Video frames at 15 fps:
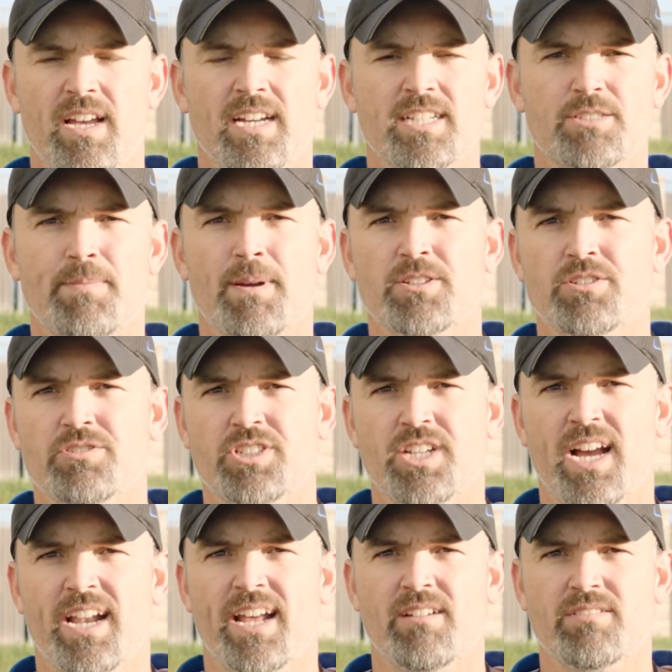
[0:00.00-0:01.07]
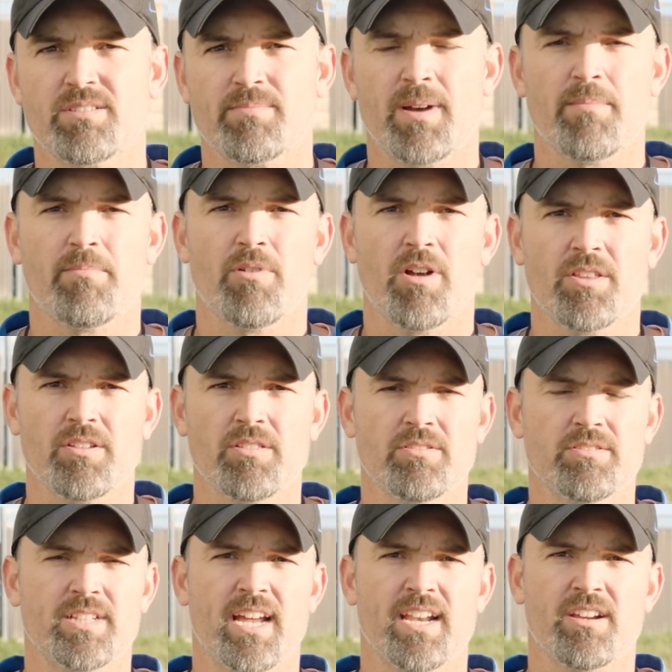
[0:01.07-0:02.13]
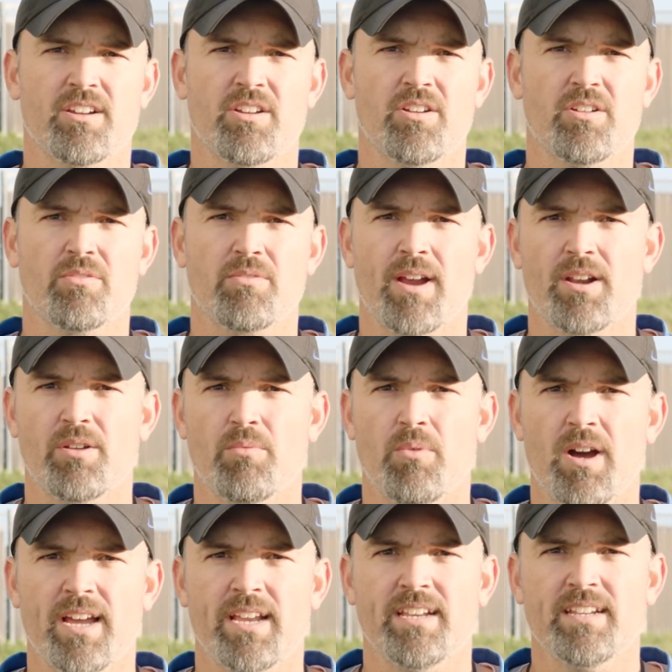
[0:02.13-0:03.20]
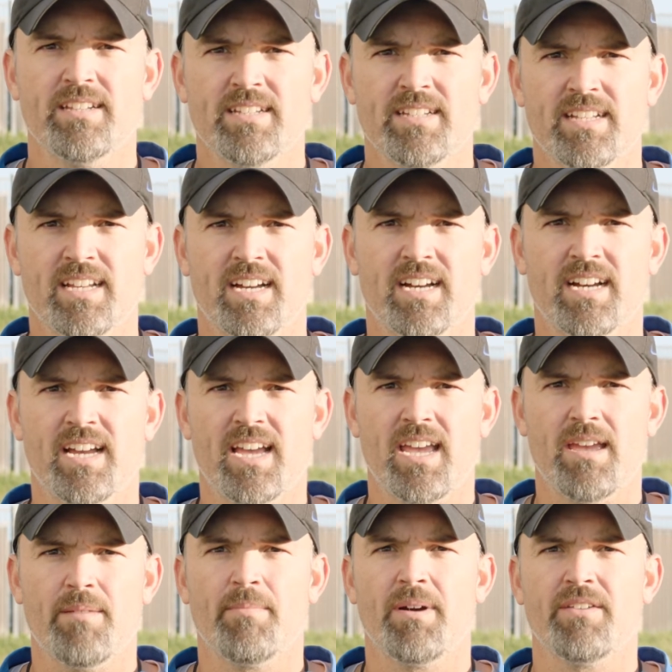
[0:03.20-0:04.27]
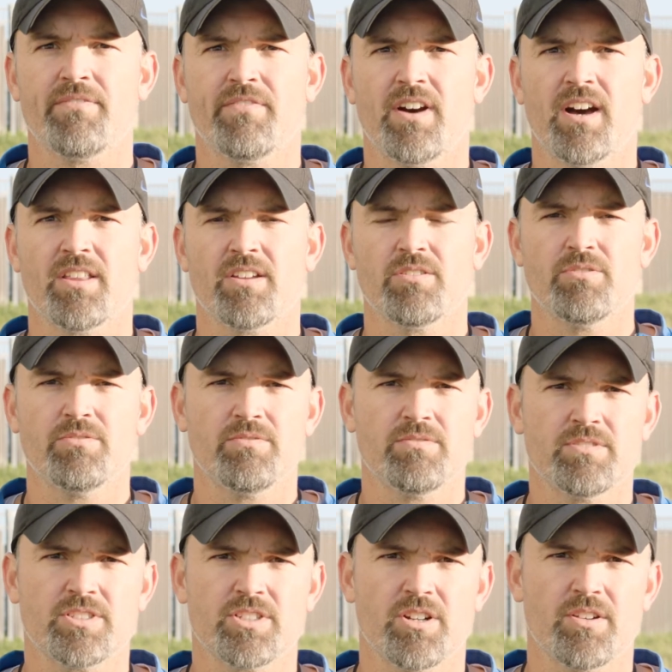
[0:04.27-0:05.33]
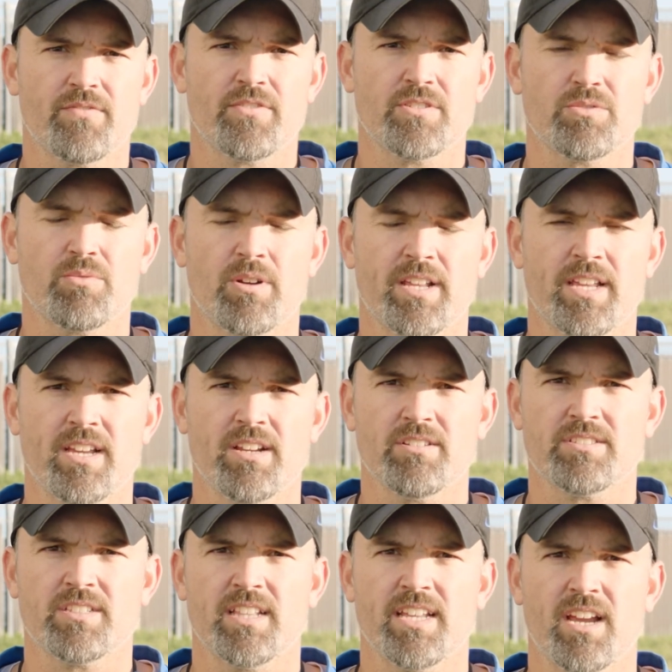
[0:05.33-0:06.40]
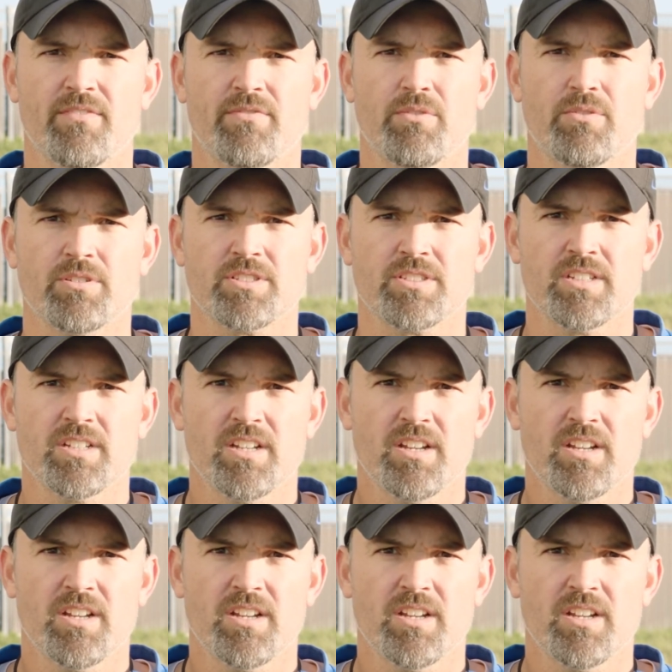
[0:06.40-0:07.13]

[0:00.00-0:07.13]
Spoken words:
A special shout out to my brother, Lieutenant Colonel Randall White, and my father who served for 20 years in the Air Force.